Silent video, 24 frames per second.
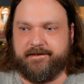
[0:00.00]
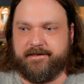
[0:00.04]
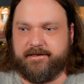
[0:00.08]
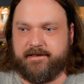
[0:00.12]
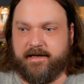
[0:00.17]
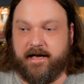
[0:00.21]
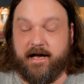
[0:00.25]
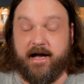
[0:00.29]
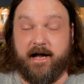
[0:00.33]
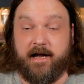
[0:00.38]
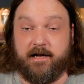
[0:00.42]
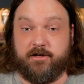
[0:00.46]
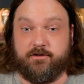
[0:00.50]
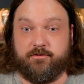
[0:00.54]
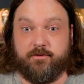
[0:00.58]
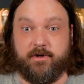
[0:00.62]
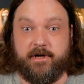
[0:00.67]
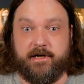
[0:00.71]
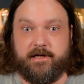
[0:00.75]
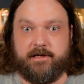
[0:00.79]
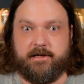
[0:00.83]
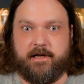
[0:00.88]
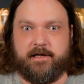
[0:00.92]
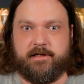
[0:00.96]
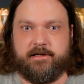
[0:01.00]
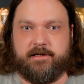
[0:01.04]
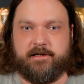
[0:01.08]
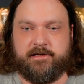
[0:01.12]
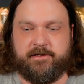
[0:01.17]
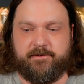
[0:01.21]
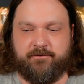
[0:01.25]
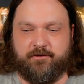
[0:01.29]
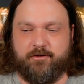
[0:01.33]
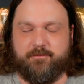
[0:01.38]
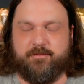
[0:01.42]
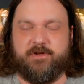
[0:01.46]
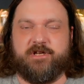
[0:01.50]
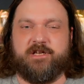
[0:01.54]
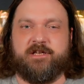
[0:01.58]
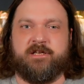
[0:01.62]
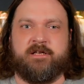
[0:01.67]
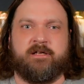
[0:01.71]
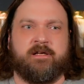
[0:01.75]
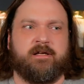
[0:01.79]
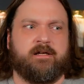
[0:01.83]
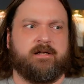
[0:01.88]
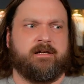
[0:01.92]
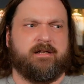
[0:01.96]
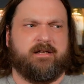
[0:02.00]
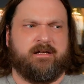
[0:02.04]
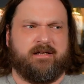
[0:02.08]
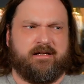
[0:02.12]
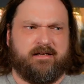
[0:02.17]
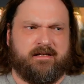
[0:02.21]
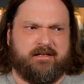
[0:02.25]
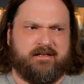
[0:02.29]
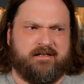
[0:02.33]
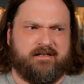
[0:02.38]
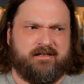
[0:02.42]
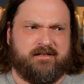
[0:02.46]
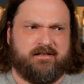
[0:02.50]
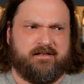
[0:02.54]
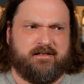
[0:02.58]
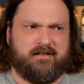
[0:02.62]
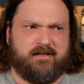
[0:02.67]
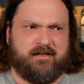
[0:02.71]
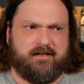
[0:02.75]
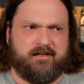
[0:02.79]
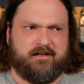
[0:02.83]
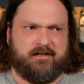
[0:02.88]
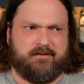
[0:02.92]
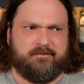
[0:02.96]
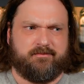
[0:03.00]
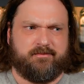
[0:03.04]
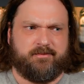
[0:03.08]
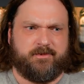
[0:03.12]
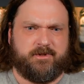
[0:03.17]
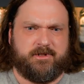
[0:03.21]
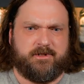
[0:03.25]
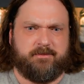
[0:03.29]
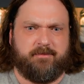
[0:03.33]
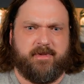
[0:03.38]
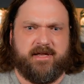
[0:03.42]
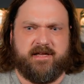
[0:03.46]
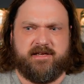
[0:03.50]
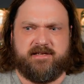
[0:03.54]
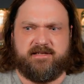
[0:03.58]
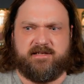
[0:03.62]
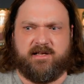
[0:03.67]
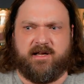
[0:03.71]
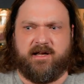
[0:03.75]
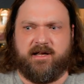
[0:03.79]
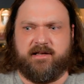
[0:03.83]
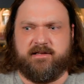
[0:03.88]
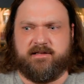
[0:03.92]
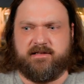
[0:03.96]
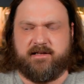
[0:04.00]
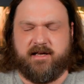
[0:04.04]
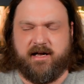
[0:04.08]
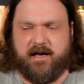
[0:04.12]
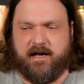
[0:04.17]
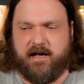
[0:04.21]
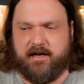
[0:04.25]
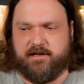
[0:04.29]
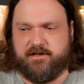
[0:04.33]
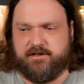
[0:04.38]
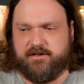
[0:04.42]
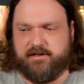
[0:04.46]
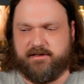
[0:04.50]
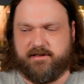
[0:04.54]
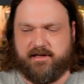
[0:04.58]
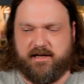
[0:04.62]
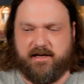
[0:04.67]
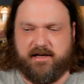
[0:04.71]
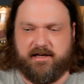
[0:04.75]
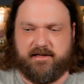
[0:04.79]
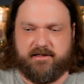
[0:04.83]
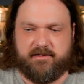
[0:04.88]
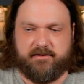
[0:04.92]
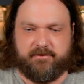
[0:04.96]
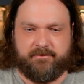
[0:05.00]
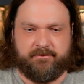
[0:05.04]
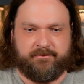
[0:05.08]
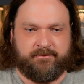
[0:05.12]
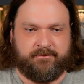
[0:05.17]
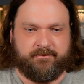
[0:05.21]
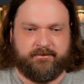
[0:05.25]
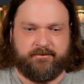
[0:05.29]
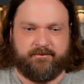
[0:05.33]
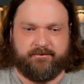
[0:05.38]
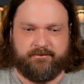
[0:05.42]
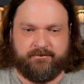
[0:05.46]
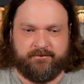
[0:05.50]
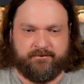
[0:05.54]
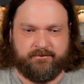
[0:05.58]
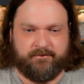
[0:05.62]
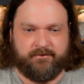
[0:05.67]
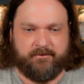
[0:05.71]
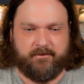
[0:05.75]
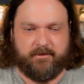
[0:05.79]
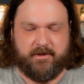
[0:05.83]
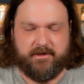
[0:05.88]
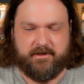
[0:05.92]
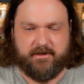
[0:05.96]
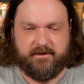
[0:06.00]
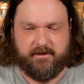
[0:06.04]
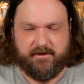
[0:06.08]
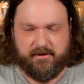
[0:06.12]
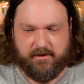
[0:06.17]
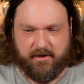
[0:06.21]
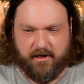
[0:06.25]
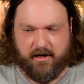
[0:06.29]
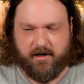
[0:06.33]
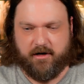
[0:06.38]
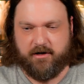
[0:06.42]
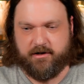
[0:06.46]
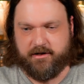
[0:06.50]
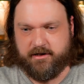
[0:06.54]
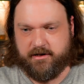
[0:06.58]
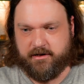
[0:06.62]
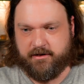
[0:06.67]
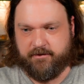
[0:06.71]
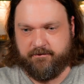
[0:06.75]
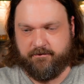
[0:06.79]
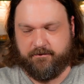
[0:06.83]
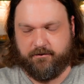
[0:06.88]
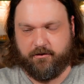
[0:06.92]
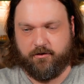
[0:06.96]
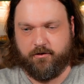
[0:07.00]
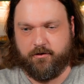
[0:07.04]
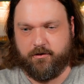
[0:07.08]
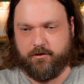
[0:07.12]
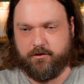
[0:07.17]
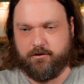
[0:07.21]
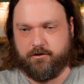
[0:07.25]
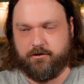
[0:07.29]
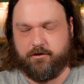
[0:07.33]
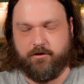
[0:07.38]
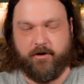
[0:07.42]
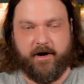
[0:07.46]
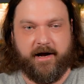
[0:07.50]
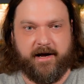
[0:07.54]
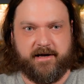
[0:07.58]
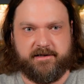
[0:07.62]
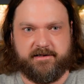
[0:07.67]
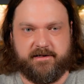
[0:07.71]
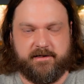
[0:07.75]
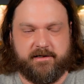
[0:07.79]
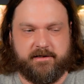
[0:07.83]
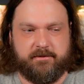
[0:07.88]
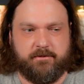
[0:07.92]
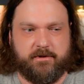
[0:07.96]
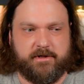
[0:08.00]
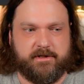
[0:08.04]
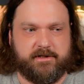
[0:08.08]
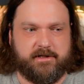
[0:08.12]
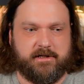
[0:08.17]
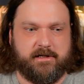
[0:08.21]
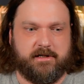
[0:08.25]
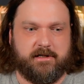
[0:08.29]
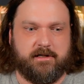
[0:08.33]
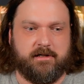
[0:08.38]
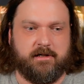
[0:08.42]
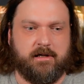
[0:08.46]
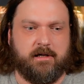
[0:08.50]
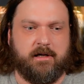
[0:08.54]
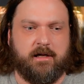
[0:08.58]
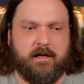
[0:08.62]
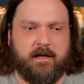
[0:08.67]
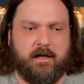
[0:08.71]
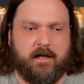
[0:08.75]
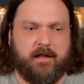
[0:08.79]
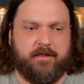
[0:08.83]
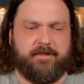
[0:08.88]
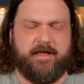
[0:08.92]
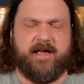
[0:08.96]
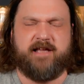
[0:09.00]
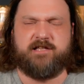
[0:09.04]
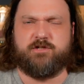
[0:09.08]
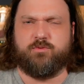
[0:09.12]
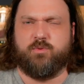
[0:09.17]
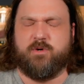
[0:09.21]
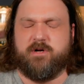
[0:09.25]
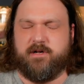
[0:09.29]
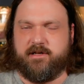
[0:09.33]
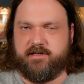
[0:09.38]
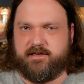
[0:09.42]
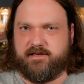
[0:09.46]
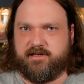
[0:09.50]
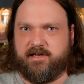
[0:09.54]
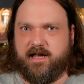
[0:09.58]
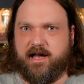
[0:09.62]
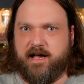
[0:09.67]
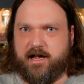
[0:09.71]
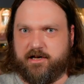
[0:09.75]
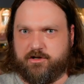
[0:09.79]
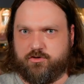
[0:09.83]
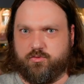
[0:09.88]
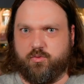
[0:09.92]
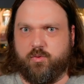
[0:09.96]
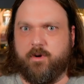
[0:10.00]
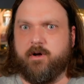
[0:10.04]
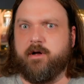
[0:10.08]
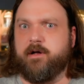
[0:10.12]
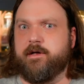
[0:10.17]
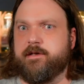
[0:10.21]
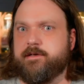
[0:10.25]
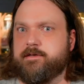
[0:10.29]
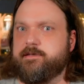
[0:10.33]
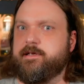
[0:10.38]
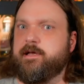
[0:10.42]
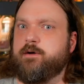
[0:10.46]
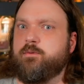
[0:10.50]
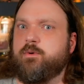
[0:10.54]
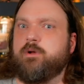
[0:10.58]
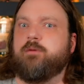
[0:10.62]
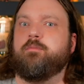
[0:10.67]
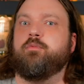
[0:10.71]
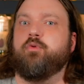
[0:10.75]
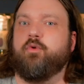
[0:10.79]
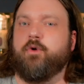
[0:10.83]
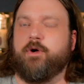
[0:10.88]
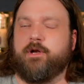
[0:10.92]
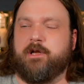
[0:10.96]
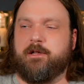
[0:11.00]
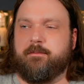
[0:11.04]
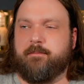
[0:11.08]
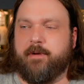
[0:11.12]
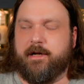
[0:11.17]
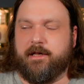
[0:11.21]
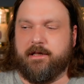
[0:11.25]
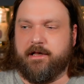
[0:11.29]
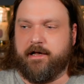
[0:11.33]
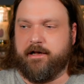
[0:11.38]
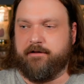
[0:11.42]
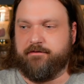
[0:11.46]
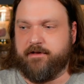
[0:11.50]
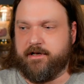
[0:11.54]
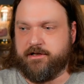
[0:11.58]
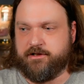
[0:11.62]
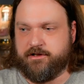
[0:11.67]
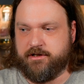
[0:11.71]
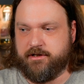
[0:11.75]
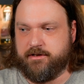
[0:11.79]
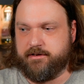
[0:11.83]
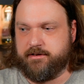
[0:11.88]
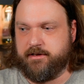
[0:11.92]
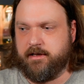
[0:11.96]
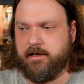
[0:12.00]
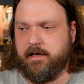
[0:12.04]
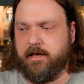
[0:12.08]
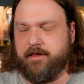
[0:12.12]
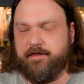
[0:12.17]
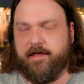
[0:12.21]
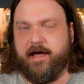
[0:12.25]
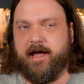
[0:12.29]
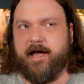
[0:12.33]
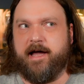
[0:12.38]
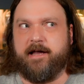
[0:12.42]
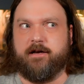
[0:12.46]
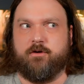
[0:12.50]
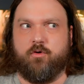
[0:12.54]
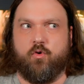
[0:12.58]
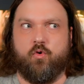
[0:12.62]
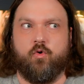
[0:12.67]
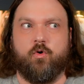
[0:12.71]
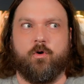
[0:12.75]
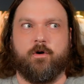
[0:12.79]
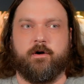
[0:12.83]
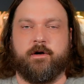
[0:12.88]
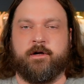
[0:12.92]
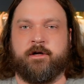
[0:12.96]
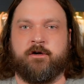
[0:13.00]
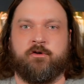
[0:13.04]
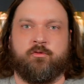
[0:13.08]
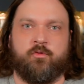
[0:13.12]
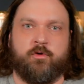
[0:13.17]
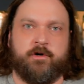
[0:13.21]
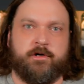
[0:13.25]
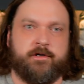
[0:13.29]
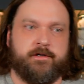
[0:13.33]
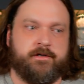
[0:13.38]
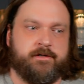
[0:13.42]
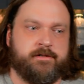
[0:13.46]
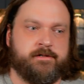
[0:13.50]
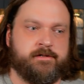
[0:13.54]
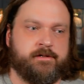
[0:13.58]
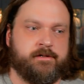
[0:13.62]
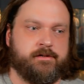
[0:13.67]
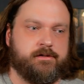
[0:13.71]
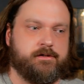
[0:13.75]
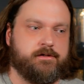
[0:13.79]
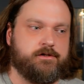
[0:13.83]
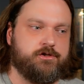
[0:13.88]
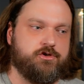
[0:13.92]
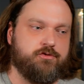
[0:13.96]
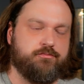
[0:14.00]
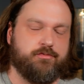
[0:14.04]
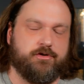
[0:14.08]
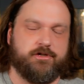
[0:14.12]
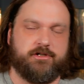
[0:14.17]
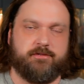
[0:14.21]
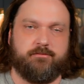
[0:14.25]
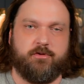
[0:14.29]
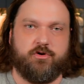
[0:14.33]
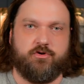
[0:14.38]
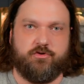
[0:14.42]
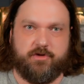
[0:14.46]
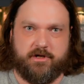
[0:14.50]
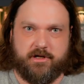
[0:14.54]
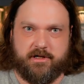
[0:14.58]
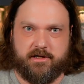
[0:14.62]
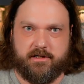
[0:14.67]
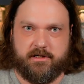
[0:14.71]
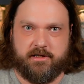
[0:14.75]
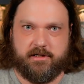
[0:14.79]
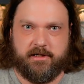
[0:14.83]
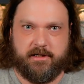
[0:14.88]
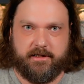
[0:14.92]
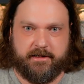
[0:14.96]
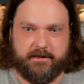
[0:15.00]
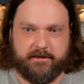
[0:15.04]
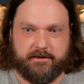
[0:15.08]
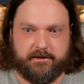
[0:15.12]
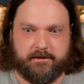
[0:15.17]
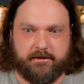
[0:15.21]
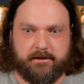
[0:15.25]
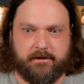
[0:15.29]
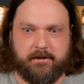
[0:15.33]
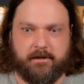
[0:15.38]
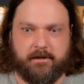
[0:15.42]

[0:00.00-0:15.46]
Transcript: Scotch, right? At least for me, Speyside Scotch is kind of the honey, floral, grassy whiskey. That's what Scotch was at one point in my life. That's just that, or it was super smoky and